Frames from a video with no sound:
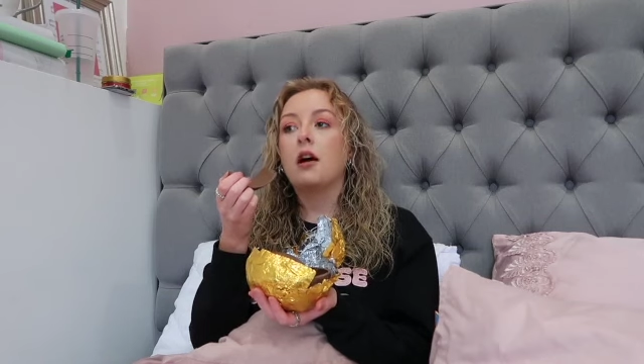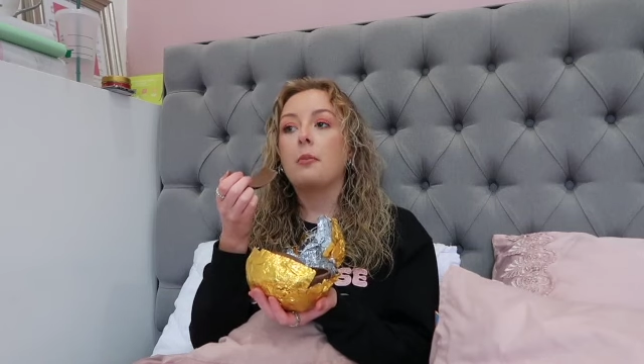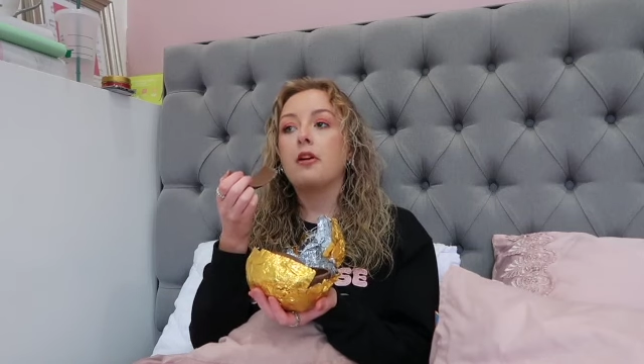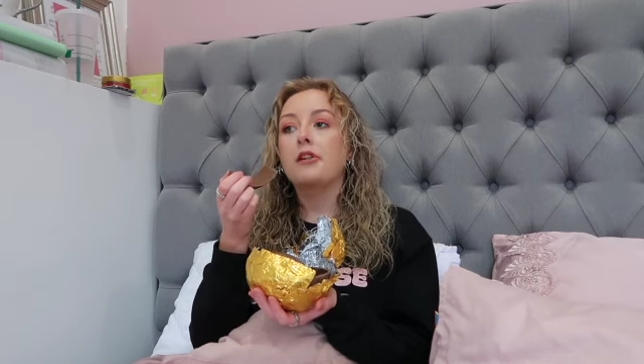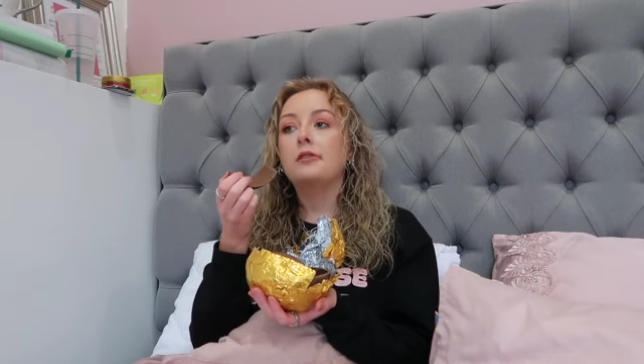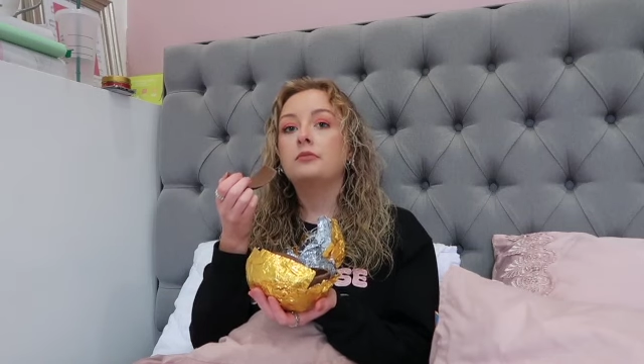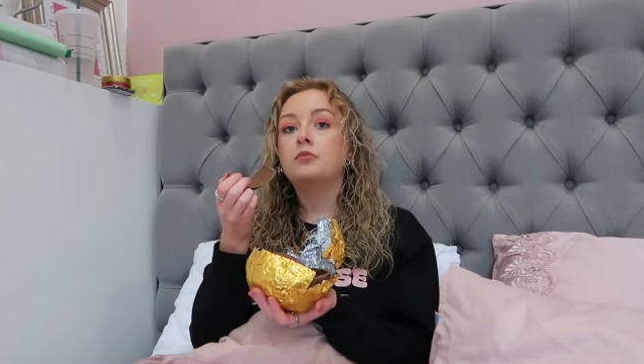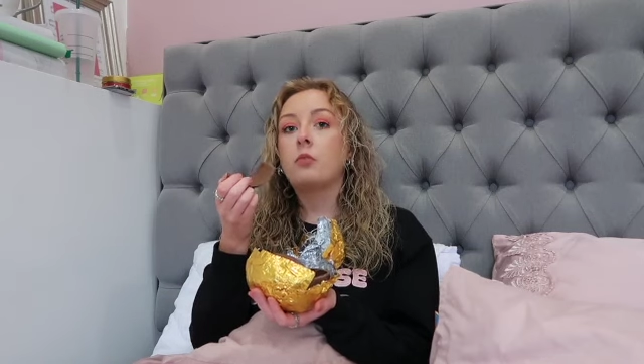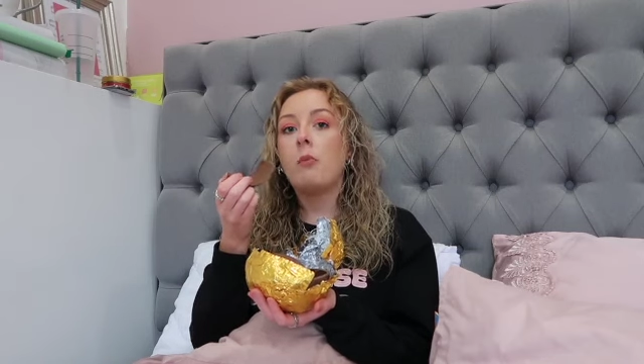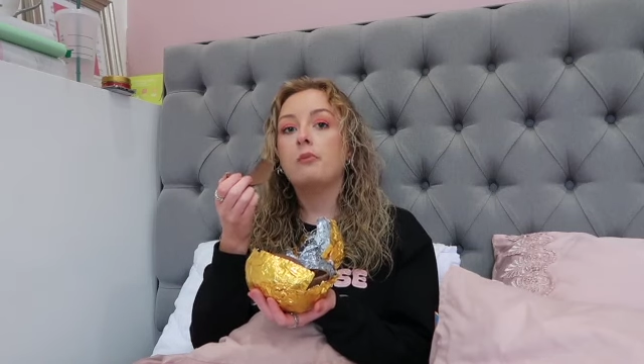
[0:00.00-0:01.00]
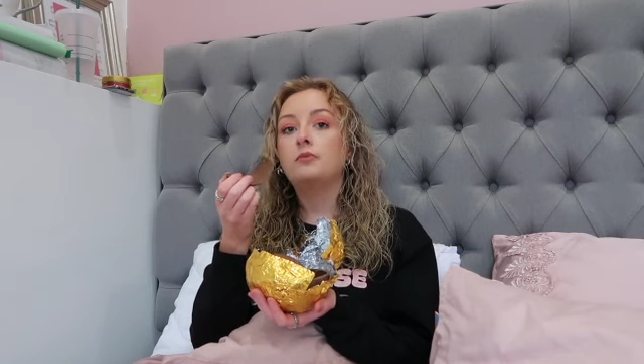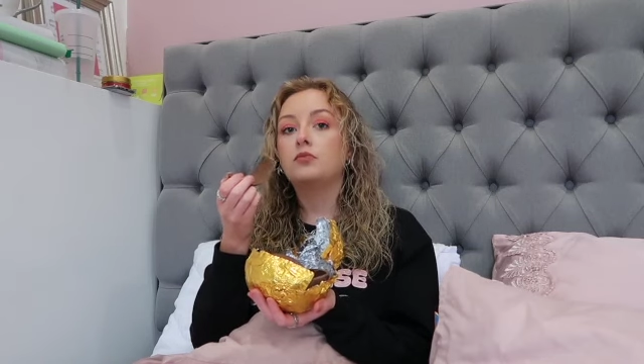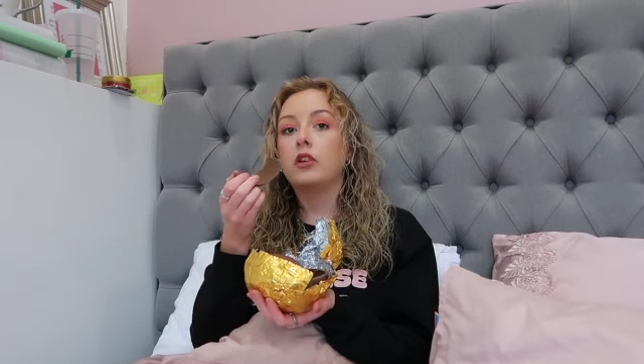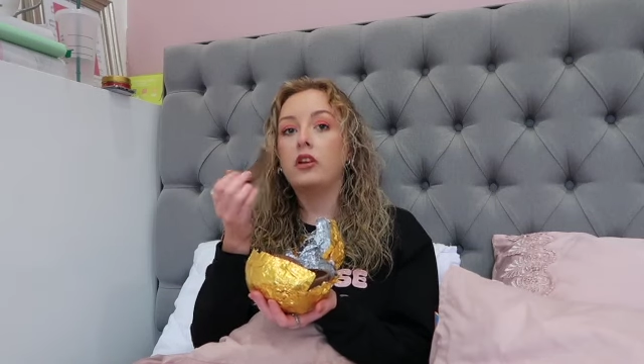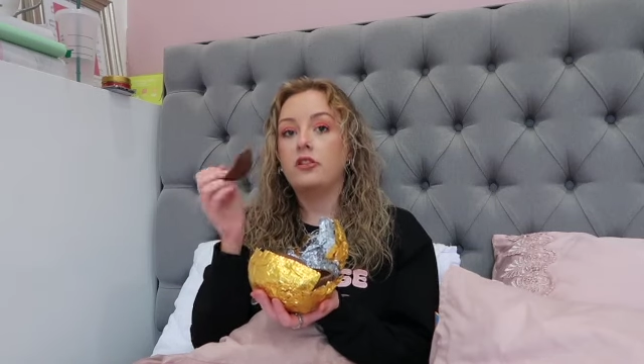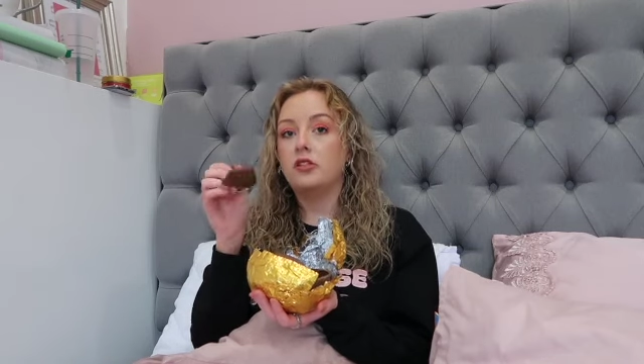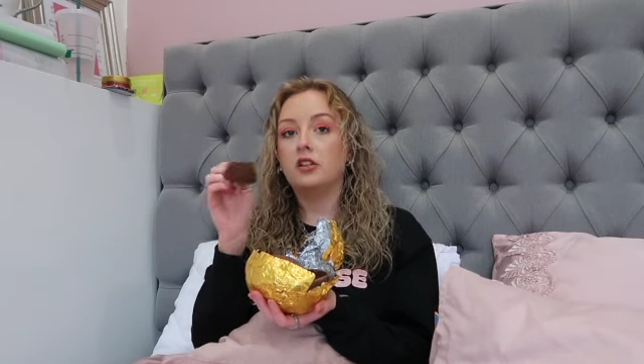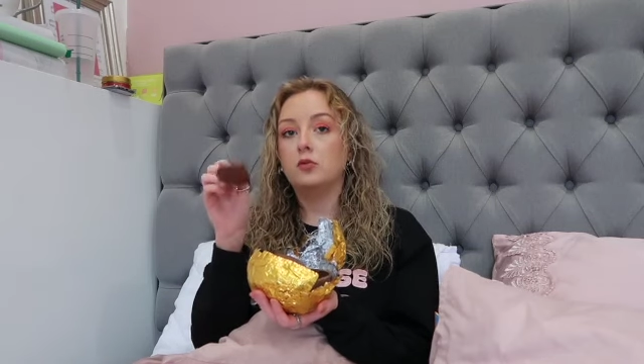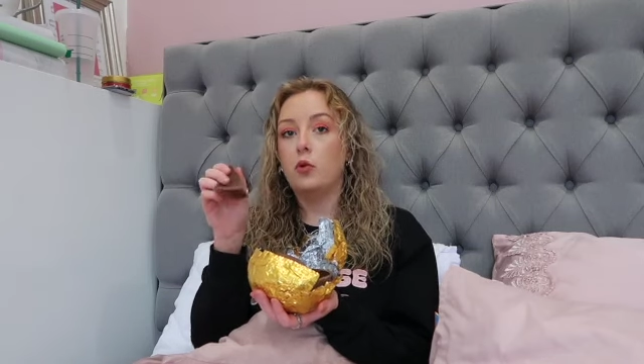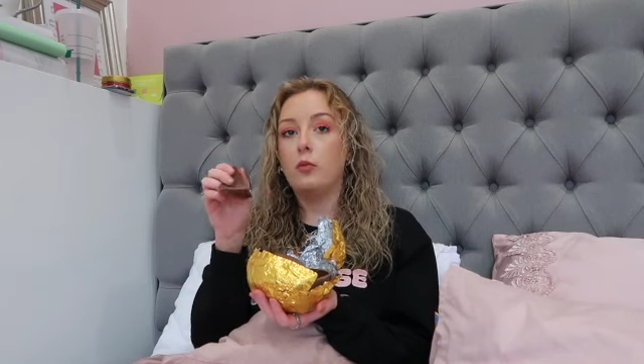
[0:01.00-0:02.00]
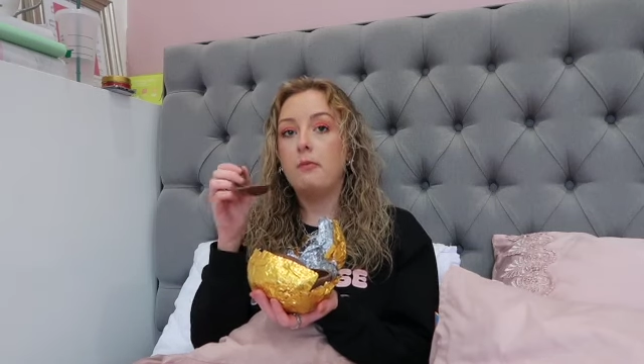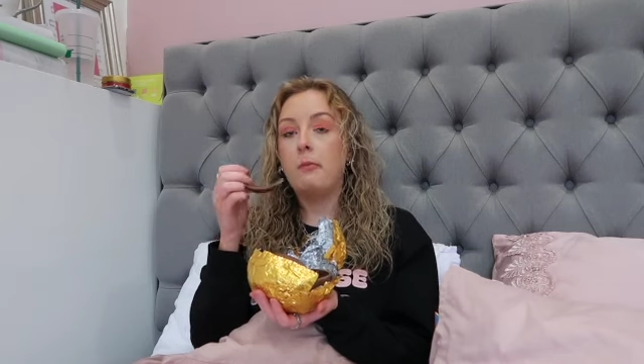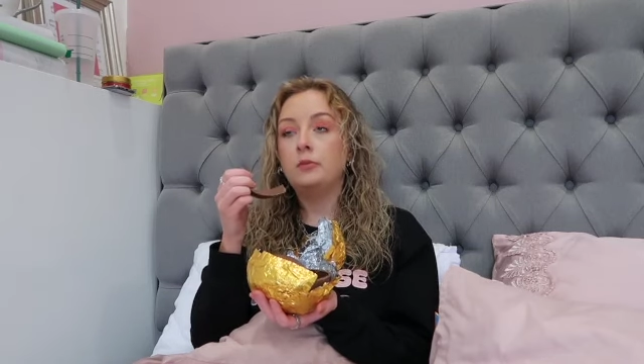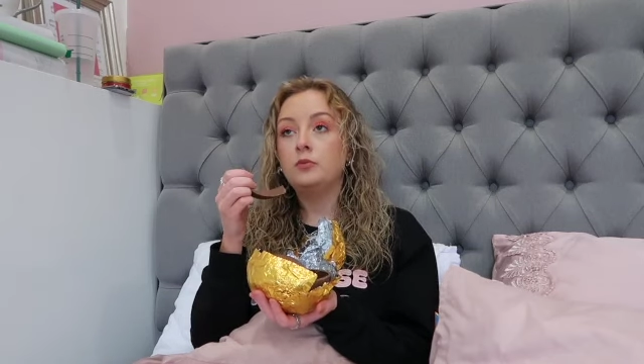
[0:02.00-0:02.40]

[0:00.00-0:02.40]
happier than in this moment.